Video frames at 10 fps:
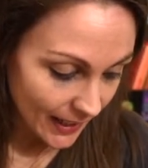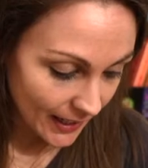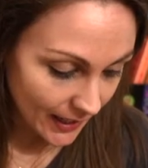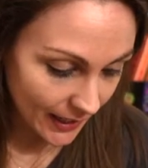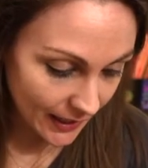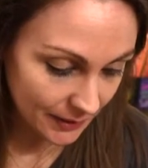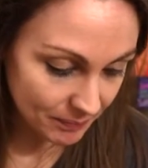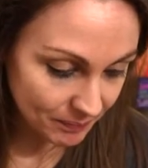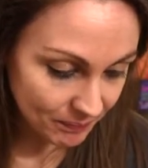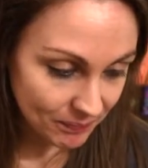
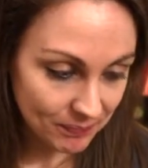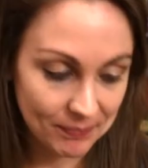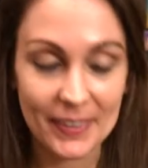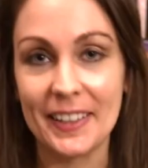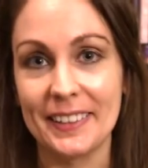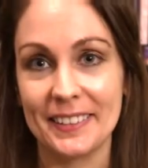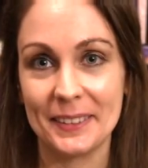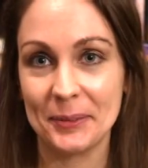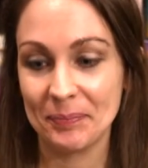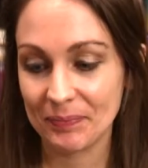
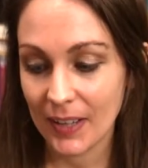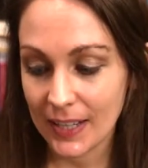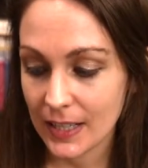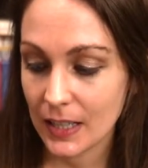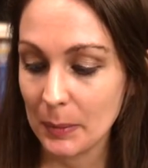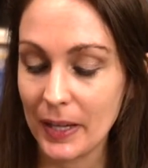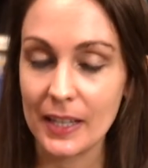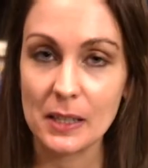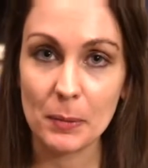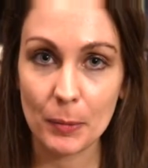Yes. I tell him he
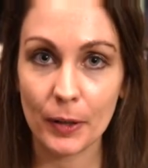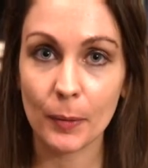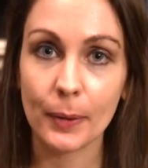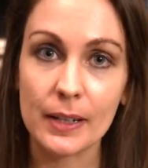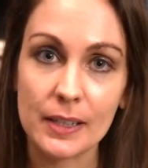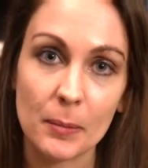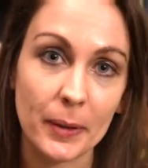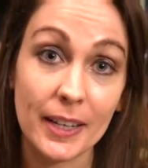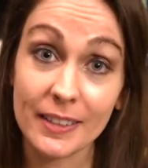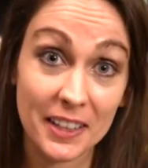has to be the bigger person,
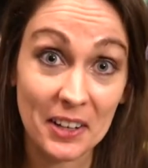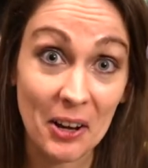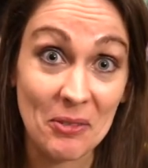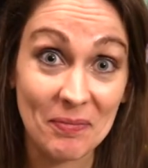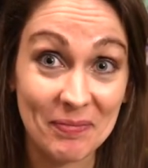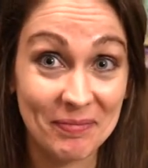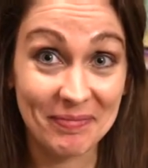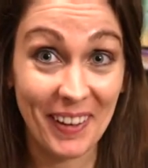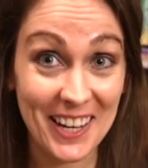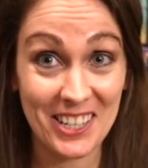but he's like, no,
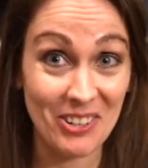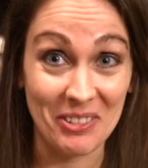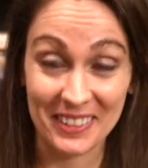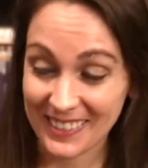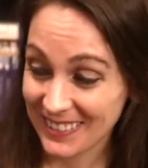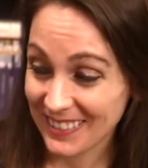I don't.